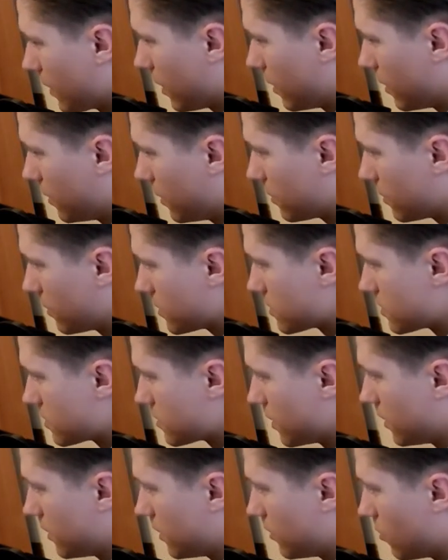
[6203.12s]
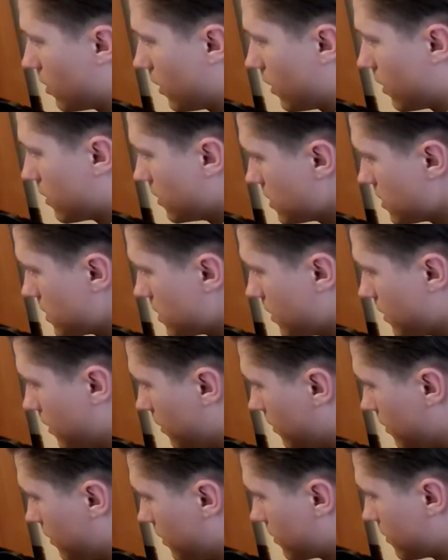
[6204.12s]
mm. not necessarily one
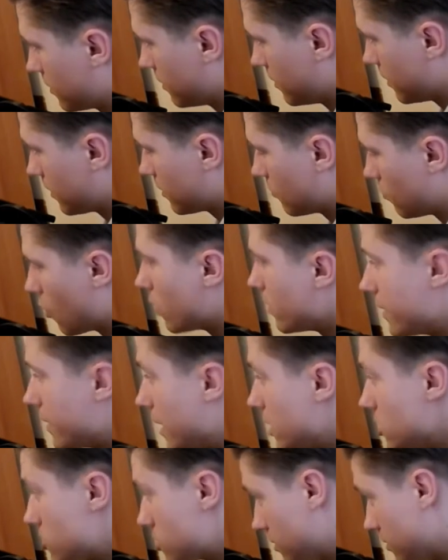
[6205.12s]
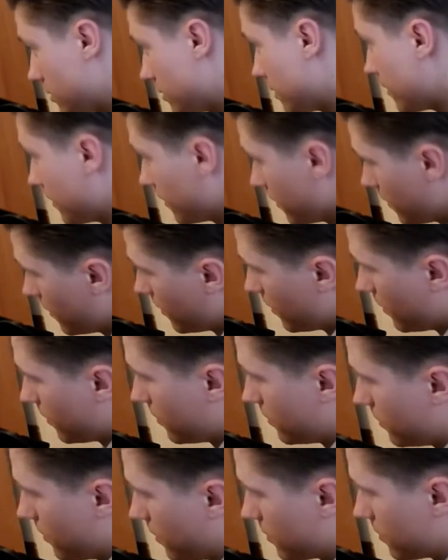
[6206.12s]
ethnicity, not right. not one nation, right?
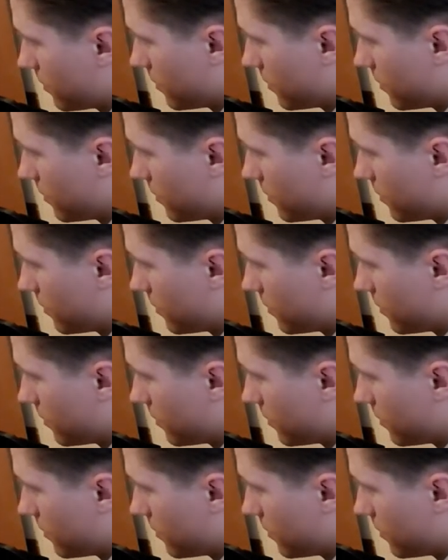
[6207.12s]
Not